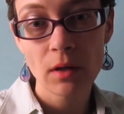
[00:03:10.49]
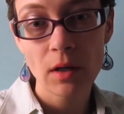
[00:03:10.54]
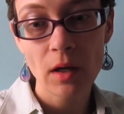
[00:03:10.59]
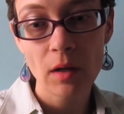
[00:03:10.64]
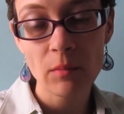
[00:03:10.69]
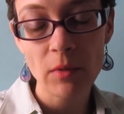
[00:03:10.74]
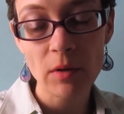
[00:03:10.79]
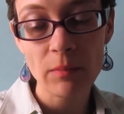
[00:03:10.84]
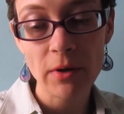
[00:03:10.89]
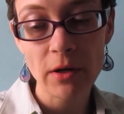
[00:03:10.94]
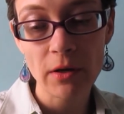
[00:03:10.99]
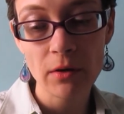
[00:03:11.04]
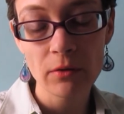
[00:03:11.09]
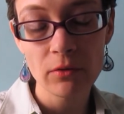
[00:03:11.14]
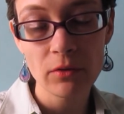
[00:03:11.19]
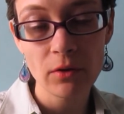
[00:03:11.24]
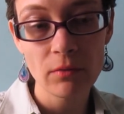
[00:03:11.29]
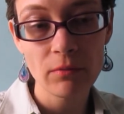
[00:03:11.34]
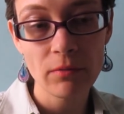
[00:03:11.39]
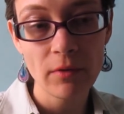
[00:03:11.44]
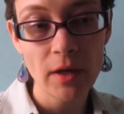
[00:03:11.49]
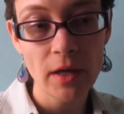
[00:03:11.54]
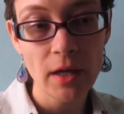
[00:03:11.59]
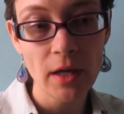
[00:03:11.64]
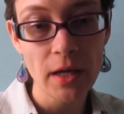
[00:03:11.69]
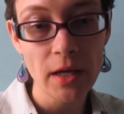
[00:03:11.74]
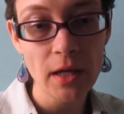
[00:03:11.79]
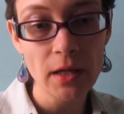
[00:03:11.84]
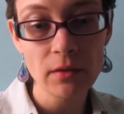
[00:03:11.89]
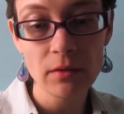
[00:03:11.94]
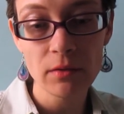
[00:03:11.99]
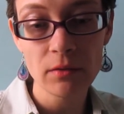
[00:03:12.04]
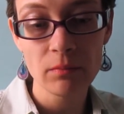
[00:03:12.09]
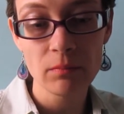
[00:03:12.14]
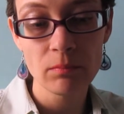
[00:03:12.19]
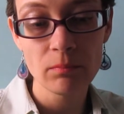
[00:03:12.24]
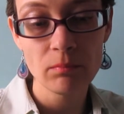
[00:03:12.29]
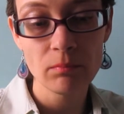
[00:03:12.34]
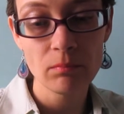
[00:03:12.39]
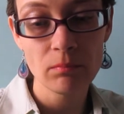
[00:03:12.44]
And my parents have hated
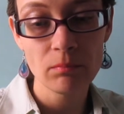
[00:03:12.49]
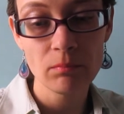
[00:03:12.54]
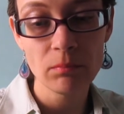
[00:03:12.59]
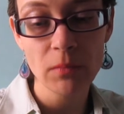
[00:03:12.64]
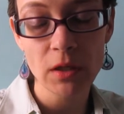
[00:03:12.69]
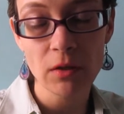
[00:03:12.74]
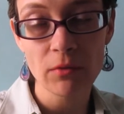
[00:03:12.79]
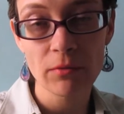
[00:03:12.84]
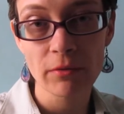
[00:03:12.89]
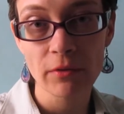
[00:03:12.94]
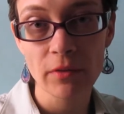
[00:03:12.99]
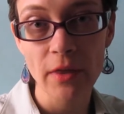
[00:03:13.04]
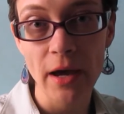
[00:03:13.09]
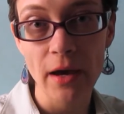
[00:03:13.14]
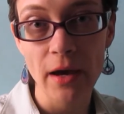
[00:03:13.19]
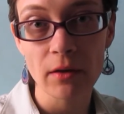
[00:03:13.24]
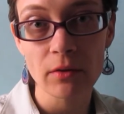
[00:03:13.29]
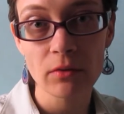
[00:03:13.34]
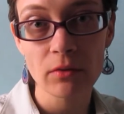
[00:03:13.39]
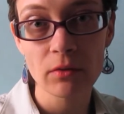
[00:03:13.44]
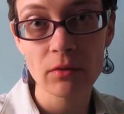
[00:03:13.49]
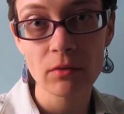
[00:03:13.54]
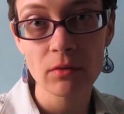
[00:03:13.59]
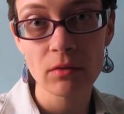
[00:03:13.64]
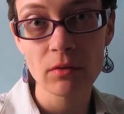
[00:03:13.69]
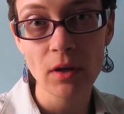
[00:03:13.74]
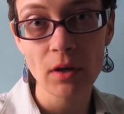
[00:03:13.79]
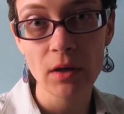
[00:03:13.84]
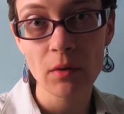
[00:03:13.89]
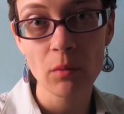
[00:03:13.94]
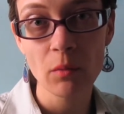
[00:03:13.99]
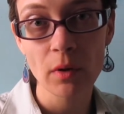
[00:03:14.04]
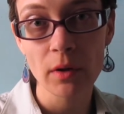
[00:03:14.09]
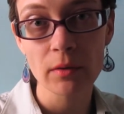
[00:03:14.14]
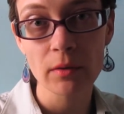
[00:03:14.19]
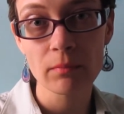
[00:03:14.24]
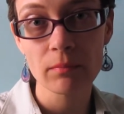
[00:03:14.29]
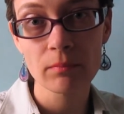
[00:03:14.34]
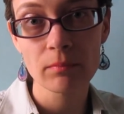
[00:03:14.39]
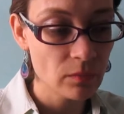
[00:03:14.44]
me for that since day
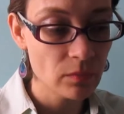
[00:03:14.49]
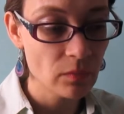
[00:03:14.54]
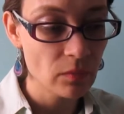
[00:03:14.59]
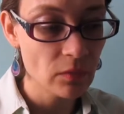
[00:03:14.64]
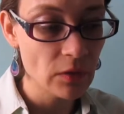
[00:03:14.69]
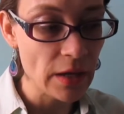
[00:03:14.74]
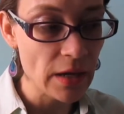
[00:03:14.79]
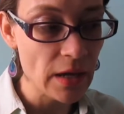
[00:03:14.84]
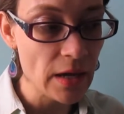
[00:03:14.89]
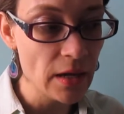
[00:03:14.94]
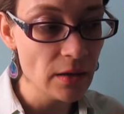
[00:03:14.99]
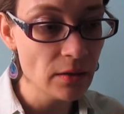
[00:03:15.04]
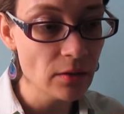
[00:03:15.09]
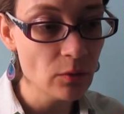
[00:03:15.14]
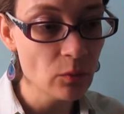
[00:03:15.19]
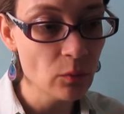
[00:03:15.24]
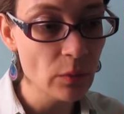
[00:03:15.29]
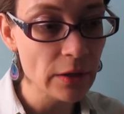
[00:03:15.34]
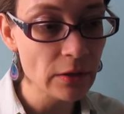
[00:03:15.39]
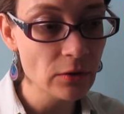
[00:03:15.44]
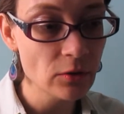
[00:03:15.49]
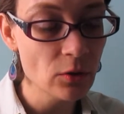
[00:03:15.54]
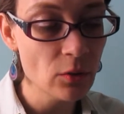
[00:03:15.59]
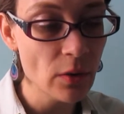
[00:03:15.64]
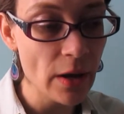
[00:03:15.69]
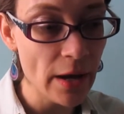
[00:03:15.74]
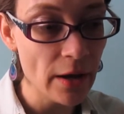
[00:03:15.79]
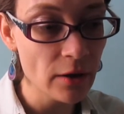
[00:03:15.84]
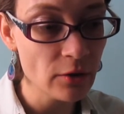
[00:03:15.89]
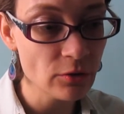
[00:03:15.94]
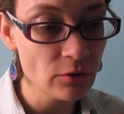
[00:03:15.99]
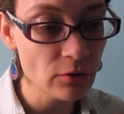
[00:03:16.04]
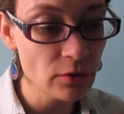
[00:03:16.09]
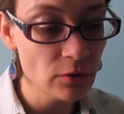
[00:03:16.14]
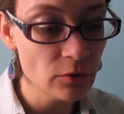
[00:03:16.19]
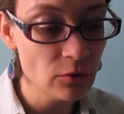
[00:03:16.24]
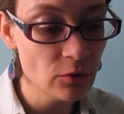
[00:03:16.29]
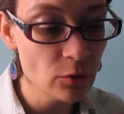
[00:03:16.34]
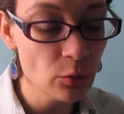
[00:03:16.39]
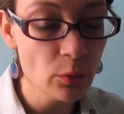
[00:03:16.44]
one. They hate it when you actually
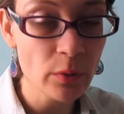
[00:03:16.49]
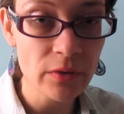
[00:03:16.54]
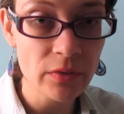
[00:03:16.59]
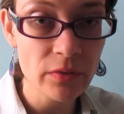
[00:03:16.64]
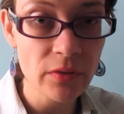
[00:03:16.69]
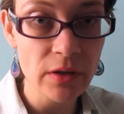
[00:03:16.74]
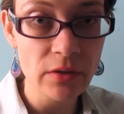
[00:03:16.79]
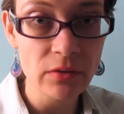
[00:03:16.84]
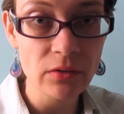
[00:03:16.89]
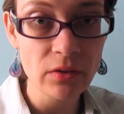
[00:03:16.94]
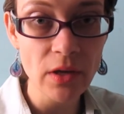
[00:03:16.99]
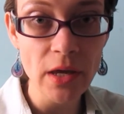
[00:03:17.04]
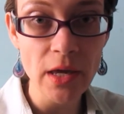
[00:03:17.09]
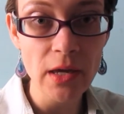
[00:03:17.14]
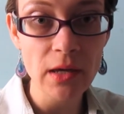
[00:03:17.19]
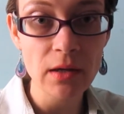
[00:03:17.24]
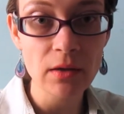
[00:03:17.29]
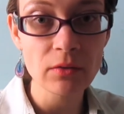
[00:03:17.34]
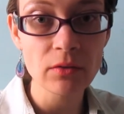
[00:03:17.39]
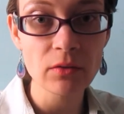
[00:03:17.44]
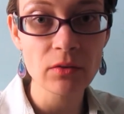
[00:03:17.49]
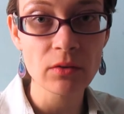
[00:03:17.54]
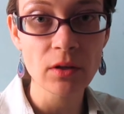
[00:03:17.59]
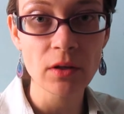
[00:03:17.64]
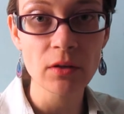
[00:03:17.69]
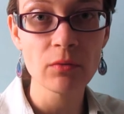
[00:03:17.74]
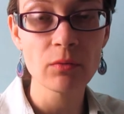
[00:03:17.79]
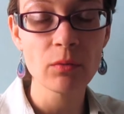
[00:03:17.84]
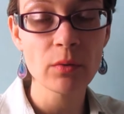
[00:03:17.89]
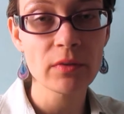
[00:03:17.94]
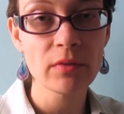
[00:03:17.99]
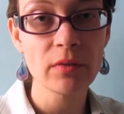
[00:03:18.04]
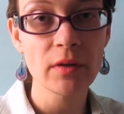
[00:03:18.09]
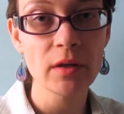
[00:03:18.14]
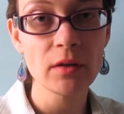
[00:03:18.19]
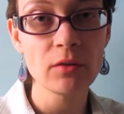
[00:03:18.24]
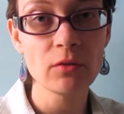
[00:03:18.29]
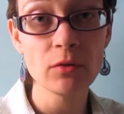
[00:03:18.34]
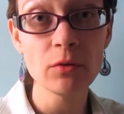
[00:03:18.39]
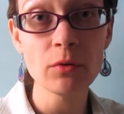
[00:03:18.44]
do what they say instead of what
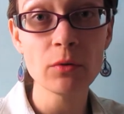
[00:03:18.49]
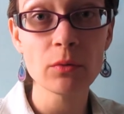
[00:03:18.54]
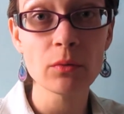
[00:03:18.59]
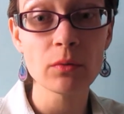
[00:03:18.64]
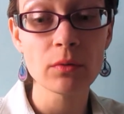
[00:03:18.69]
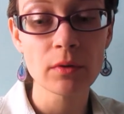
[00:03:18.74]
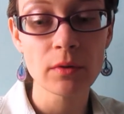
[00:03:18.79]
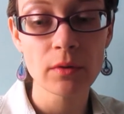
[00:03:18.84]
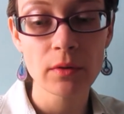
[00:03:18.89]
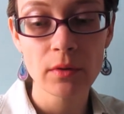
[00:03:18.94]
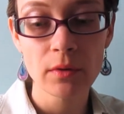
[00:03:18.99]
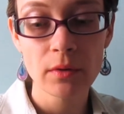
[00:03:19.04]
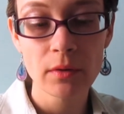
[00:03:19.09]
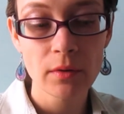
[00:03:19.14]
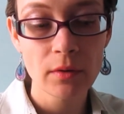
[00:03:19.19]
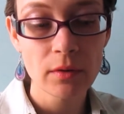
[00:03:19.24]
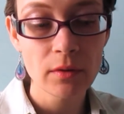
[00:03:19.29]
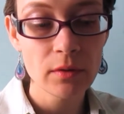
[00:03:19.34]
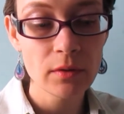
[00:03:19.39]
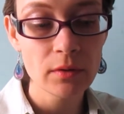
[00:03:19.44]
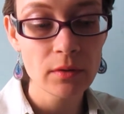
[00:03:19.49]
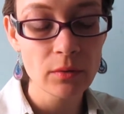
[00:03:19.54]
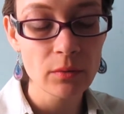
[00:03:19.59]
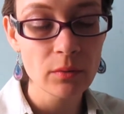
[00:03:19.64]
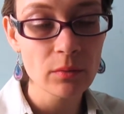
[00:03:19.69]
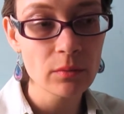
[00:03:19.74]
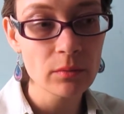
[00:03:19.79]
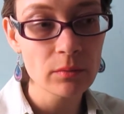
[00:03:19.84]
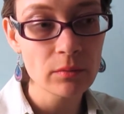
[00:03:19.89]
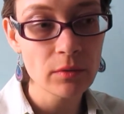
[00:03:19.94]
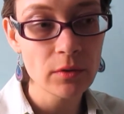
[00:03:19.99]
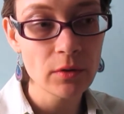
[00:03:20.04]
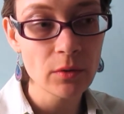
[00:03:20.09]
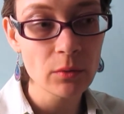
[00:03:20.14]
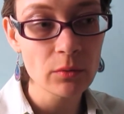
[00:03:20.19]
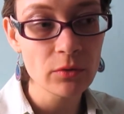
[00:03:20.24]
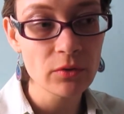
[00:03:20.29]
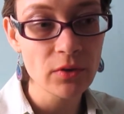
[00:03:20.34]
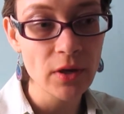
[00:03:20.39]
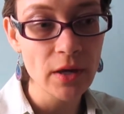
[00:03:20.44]
they do. You know, the
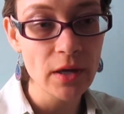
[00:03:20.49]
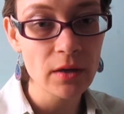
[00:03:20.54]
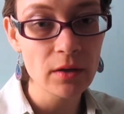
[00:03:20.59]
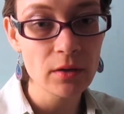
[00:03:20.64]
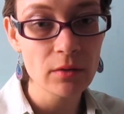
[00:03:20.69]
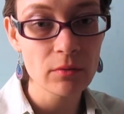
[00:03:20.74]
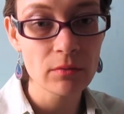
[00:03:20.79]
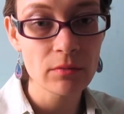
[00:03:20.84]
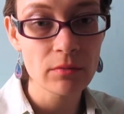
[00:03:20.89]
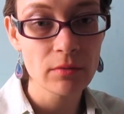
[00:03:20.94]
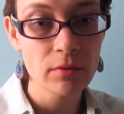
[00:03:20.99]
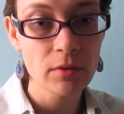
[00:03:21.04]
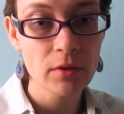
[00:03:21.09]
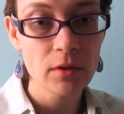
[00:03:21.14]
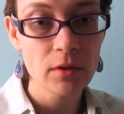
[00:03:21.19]
old saying of,